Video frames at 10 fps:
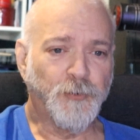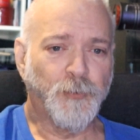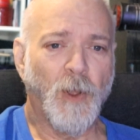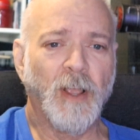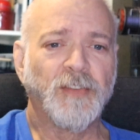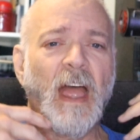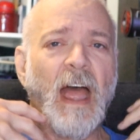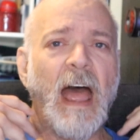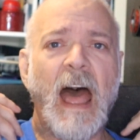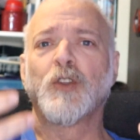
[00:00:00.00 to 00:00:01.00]
shrugs.
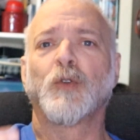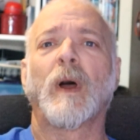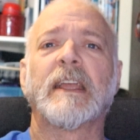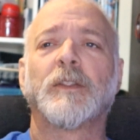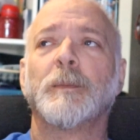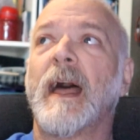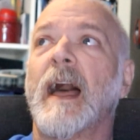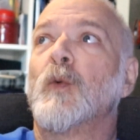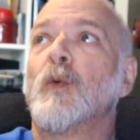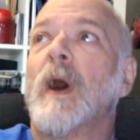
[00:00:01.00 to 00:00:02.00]
How do I get them
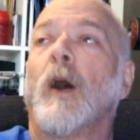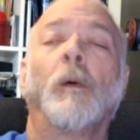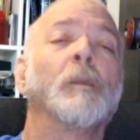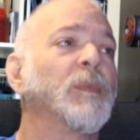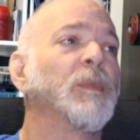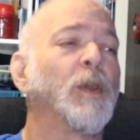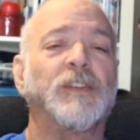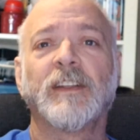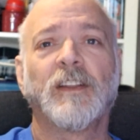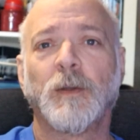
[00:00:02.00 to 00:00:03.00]
back? Well, there's
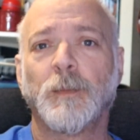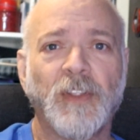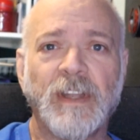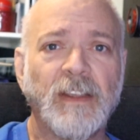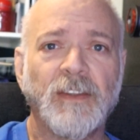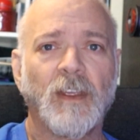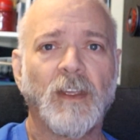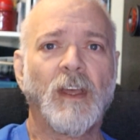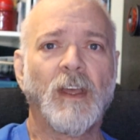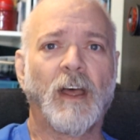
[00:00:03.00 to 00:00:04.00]
healing abilities.
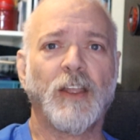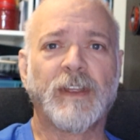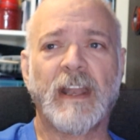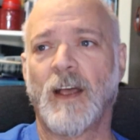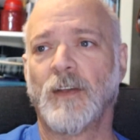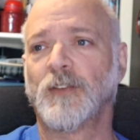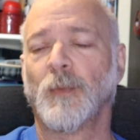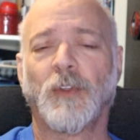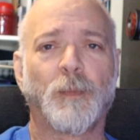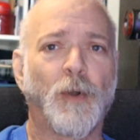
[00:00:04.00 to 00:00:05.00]
You can have
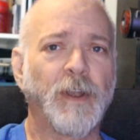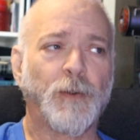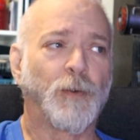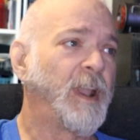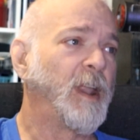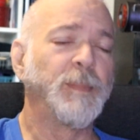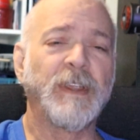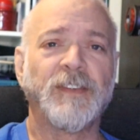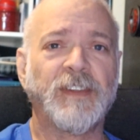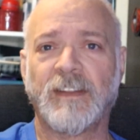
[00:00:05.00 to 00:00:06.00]
someone in the party or an
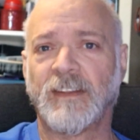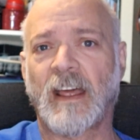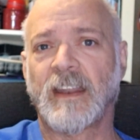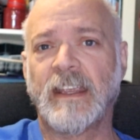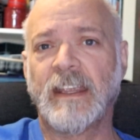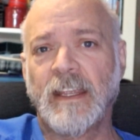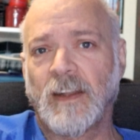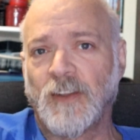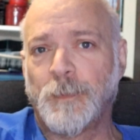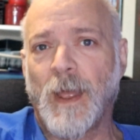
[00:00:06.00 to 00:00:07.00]
NPC that's got a
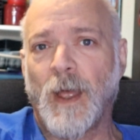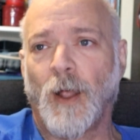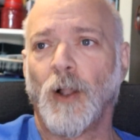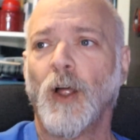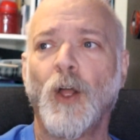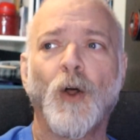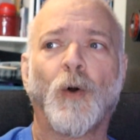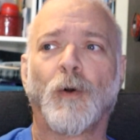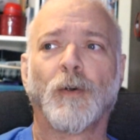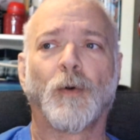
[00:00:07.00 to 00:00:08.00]
healing spell
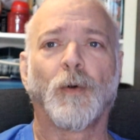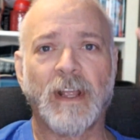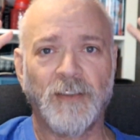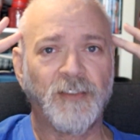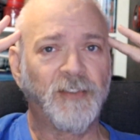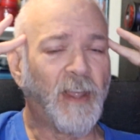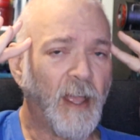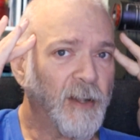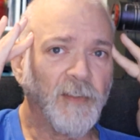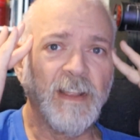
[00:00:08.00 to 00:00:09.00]
or can
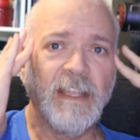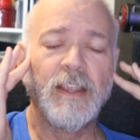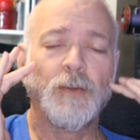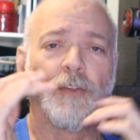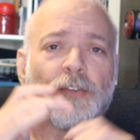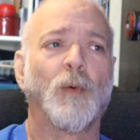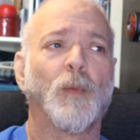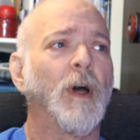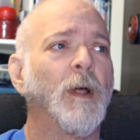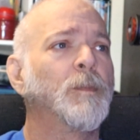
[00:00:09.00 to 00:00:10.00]
psionically heal
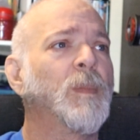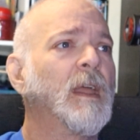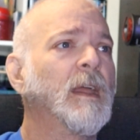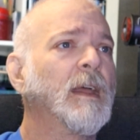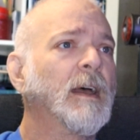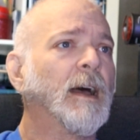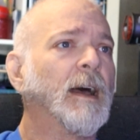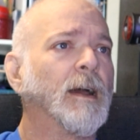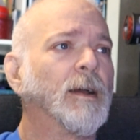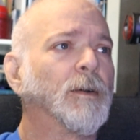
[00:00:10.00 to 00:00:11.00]
someone
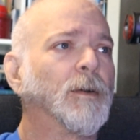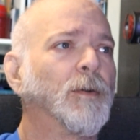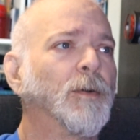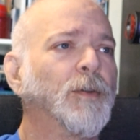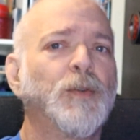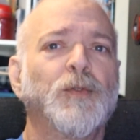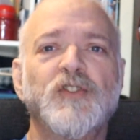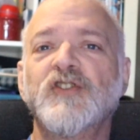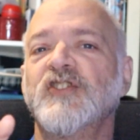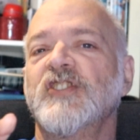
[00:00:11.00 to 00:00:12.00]
or use
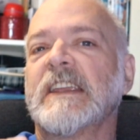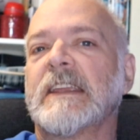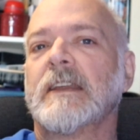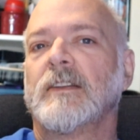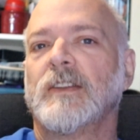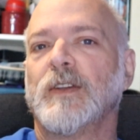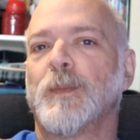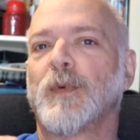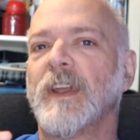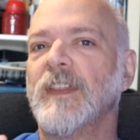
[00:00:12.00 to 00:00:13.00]
chi to
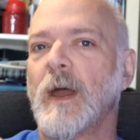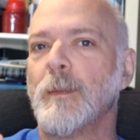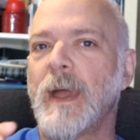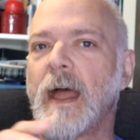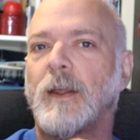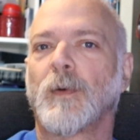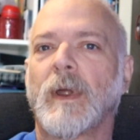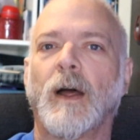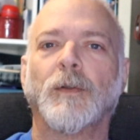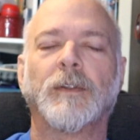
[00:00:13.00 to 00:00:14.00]
bring them back
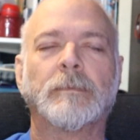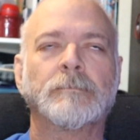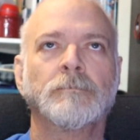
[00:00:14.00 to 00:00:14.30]
around.